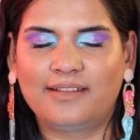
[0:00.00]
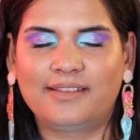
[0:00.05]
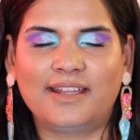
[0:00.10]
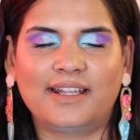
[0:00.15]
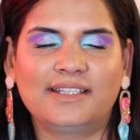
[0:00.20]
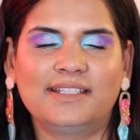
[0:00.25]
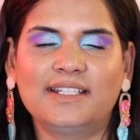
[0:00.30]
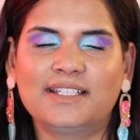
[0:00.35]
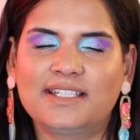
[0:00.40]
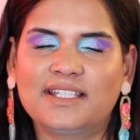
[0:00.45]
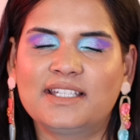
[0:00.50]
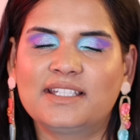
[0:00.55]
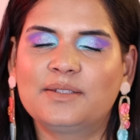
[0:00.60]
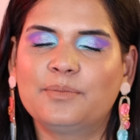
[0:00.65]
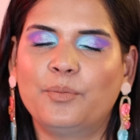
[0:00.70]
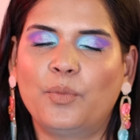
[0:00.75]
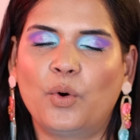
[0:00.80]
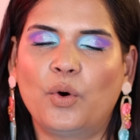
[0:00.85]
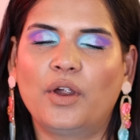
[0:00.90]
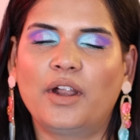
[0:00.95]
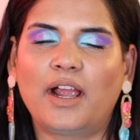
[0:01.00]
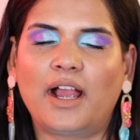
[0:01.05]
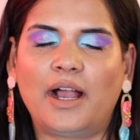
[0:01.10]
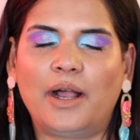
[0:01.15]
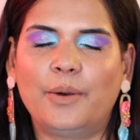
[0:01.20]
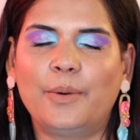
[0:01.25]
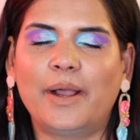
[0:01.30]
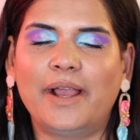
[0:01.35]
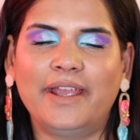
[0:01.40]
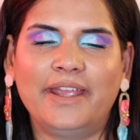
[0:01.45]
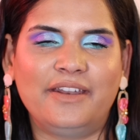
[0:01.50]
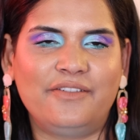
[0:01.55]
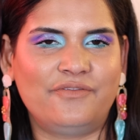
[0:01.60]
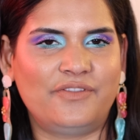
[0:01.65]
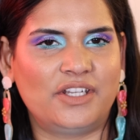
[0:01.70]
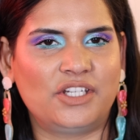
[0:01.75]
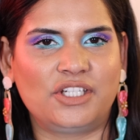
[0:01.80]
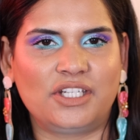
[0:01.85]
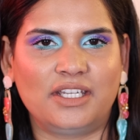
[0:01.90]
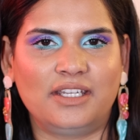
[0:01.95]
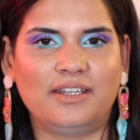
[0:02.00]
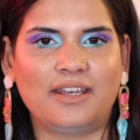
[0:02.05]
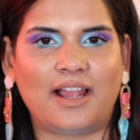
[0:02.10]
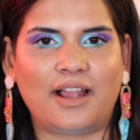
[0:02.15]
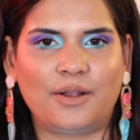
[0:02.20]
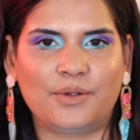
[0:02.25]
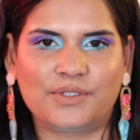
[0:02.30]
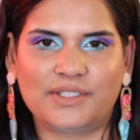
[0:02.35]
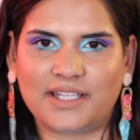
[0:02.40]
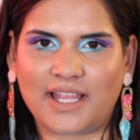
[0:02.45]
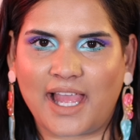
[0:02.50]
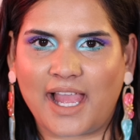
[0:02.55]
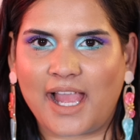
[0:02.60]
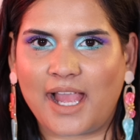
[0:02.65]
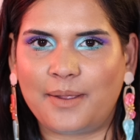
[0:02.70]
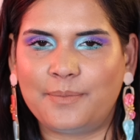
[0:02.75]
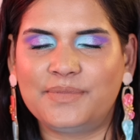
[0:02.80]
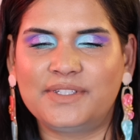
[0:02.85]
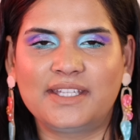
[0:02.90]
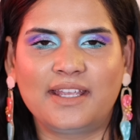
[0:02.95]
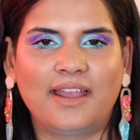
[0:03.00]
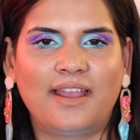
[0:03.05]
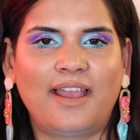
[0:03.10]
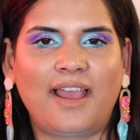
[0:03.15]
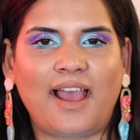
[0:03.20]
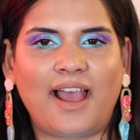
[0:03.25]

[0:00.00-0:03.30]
that this is more how I envision House Labs